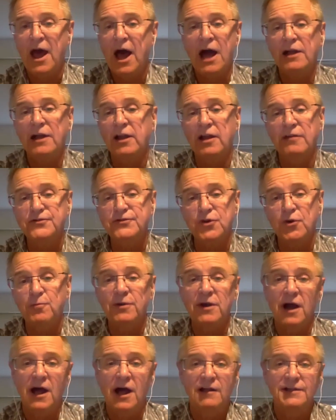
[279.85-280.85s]
I love Zoom
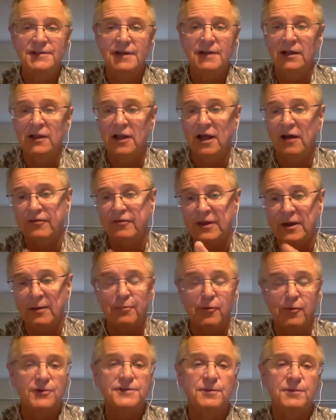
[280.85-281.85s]
calls, I love in
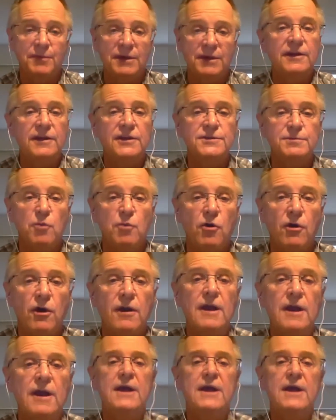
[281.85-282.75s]
person meetings more.